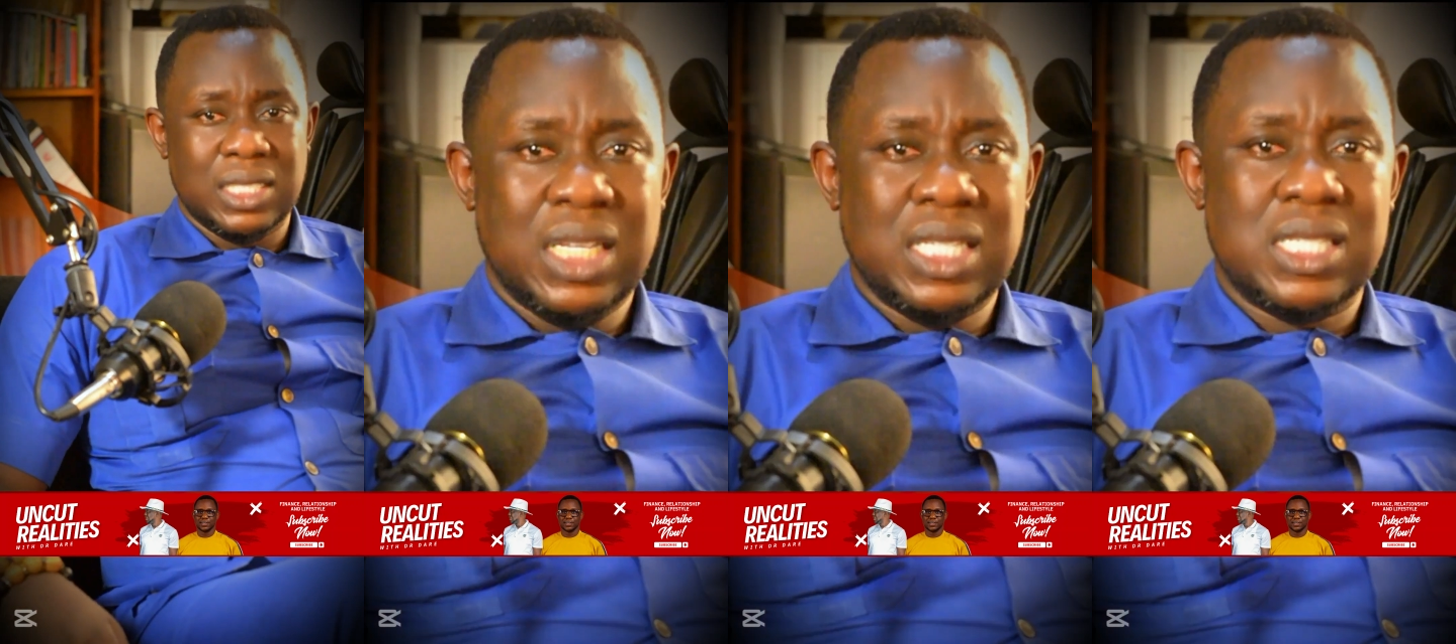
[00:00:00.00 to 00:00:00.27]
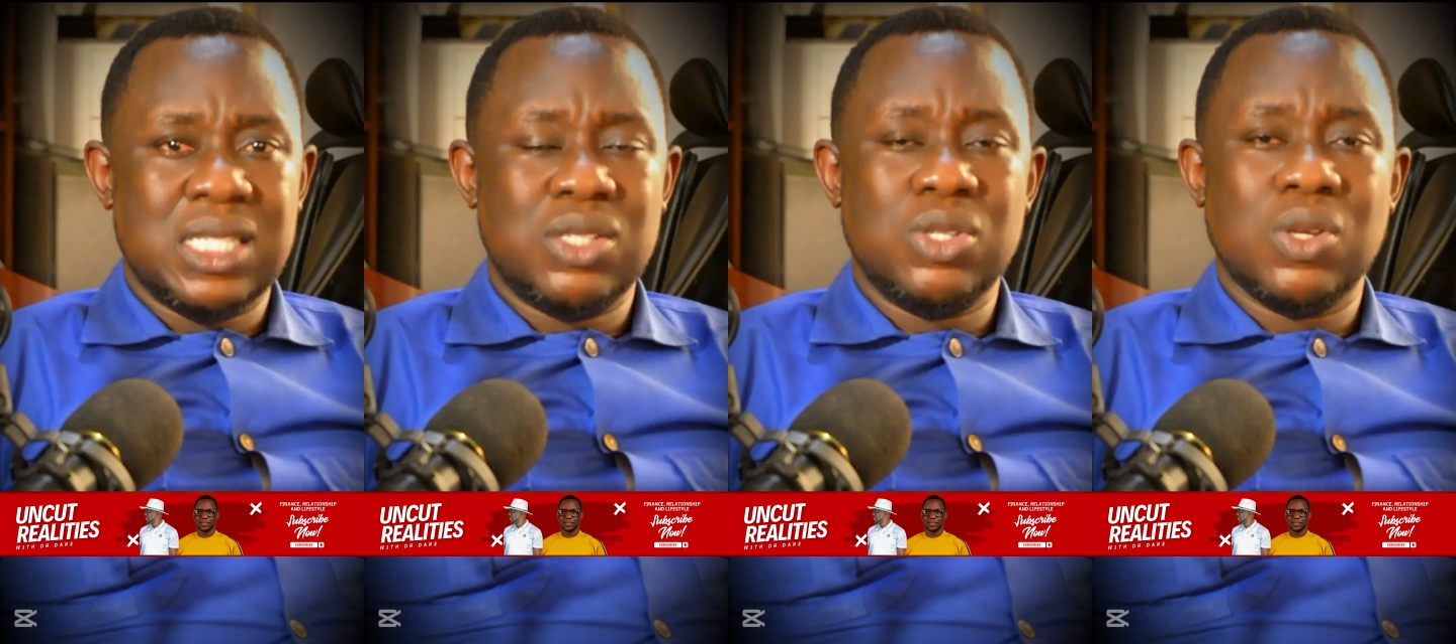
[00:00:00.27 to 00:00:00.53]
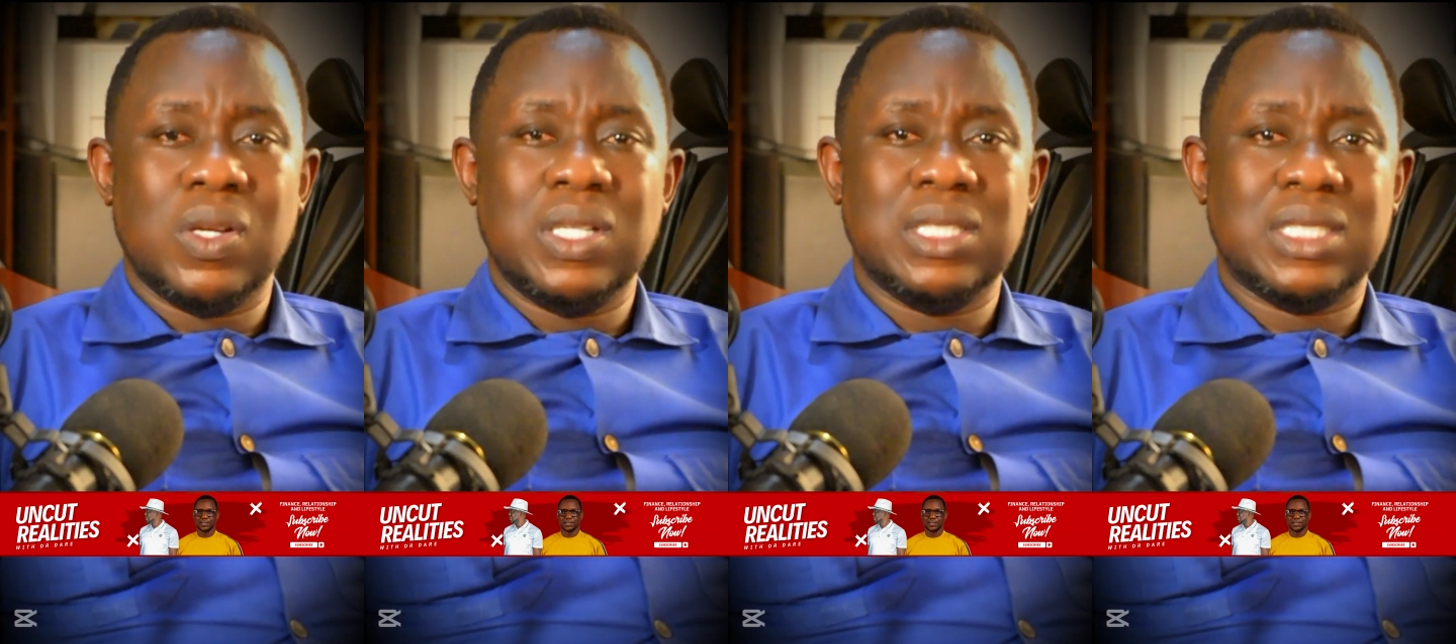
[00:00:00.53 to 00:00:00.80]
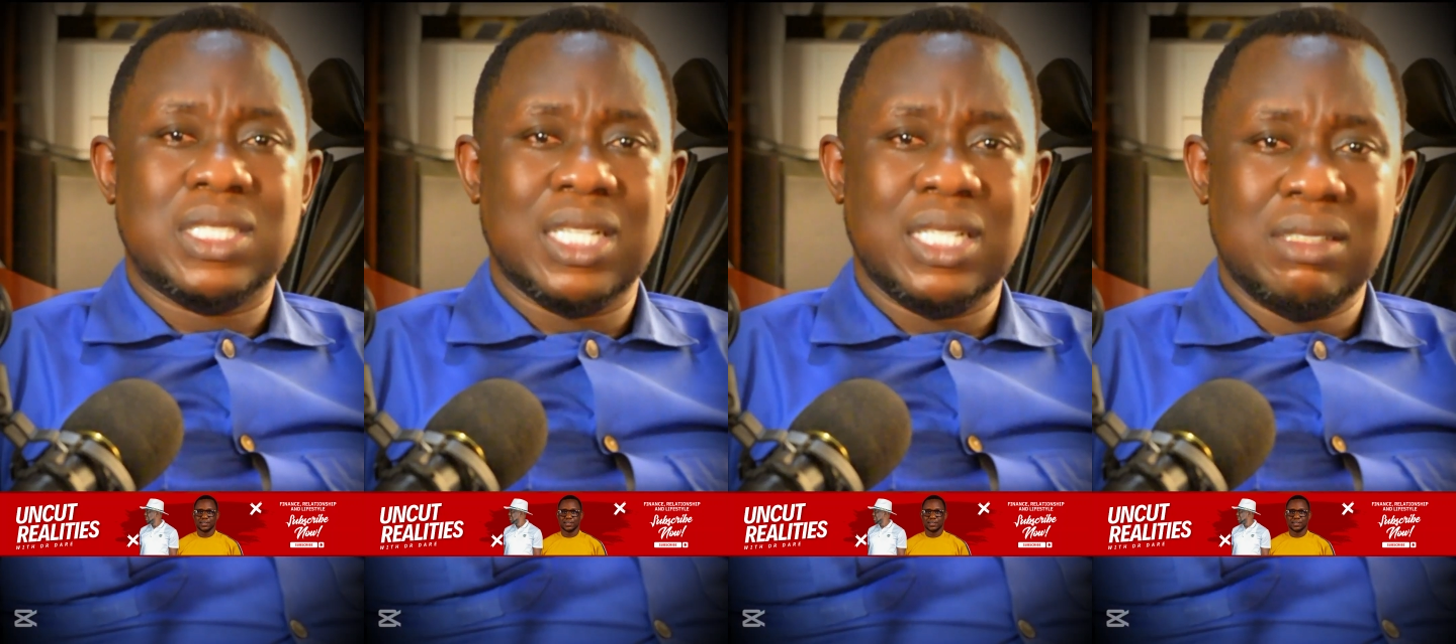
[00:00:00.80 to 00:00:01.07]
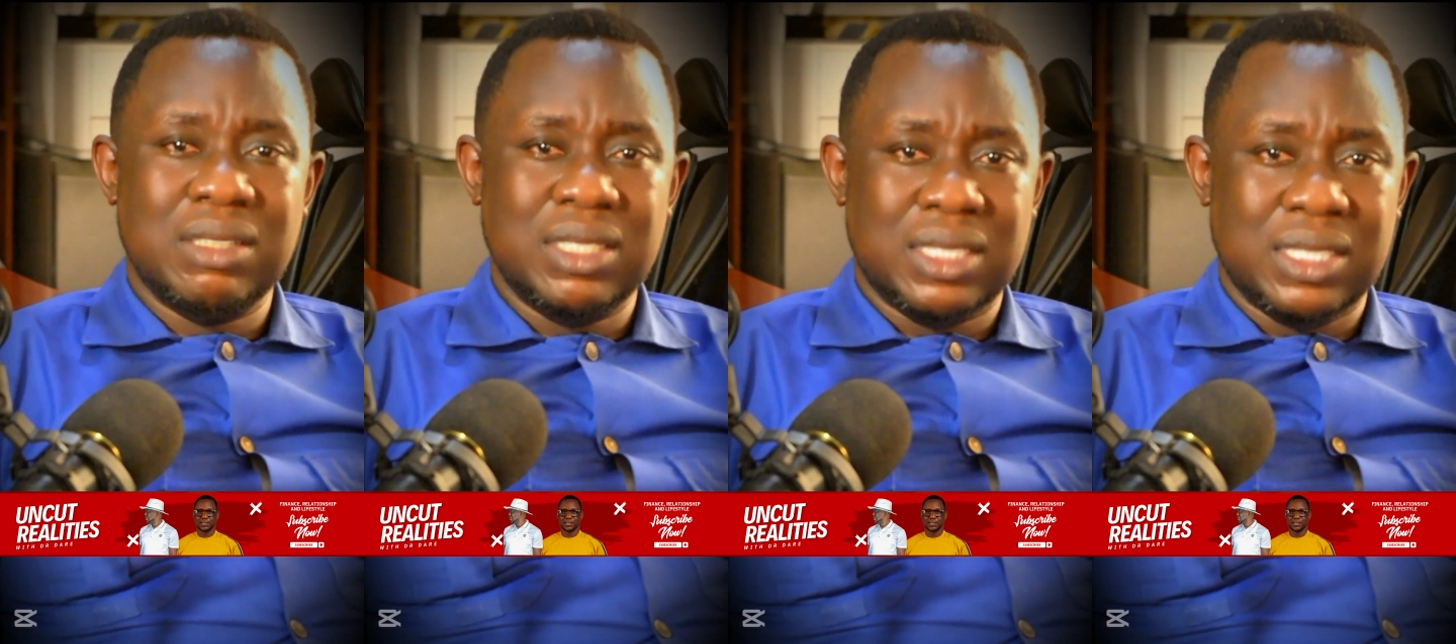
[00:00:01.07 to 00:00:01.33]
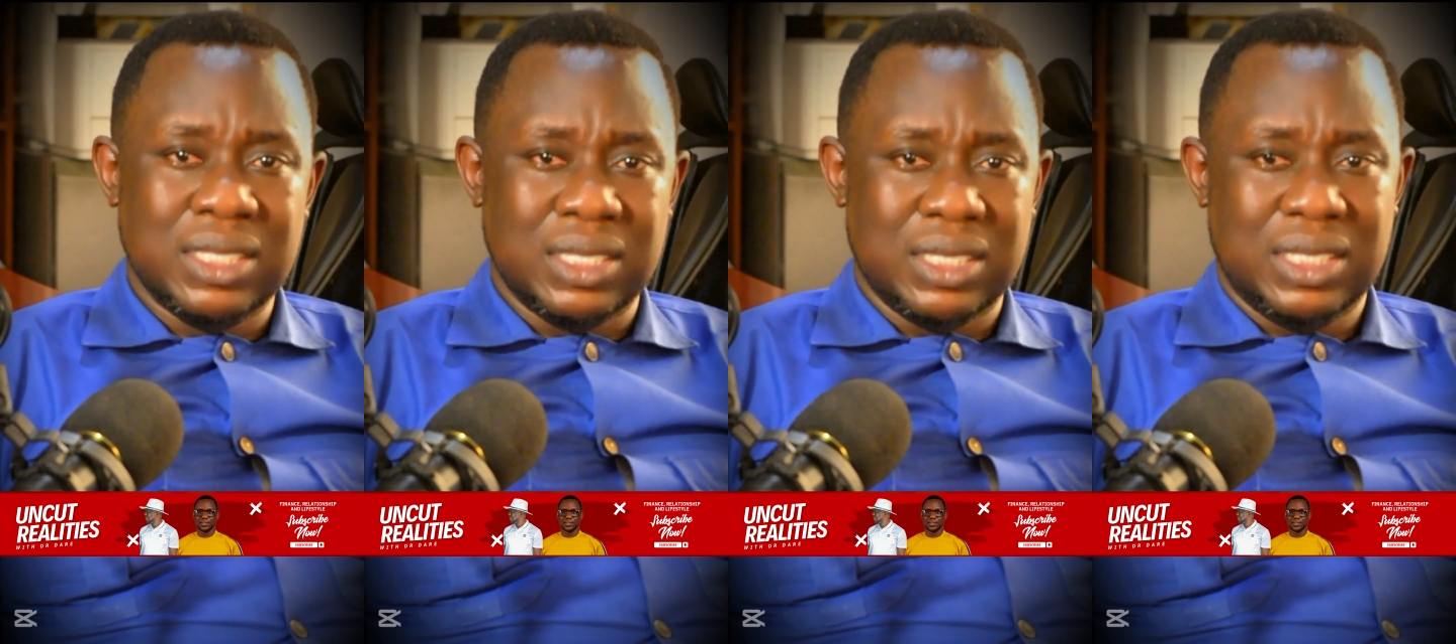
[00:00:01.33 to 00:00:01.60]
It is your
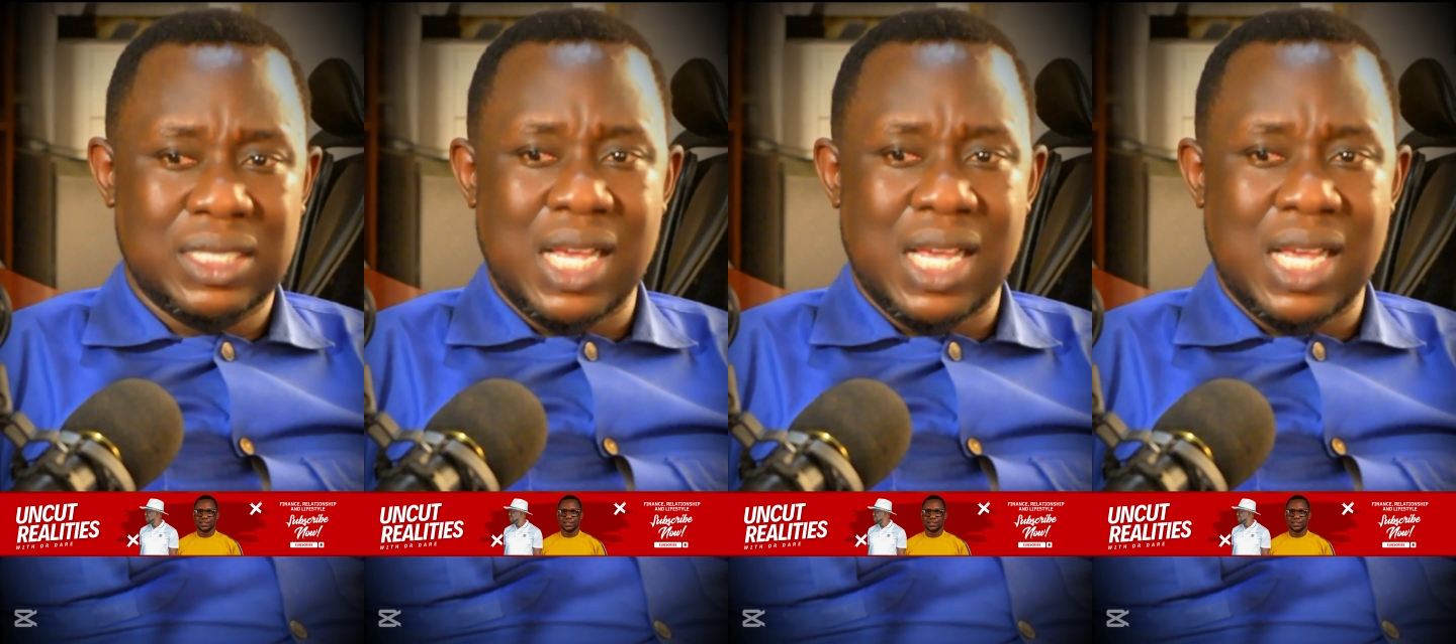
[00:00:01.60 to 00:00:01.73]
integrity